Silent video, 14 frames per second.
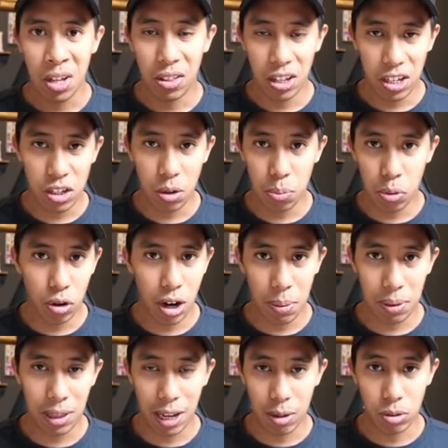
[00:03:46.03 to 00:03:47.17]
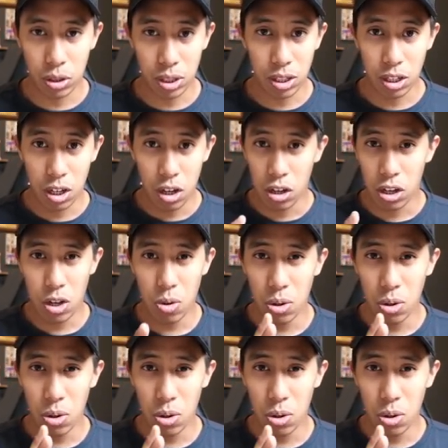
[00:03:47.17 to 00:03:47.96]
These are programming languages. You